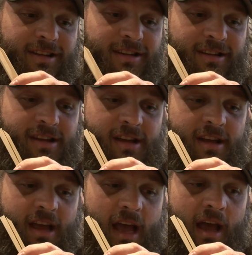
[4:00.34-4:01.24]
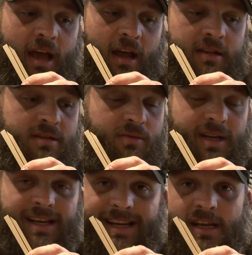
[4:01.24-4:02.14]
it and so
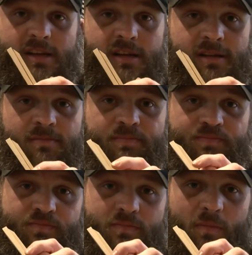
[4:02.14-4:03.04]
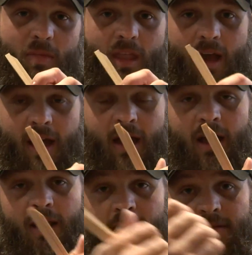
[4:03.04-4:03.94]
we can eat it.
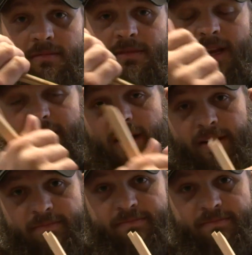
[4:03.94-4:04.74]
And that died.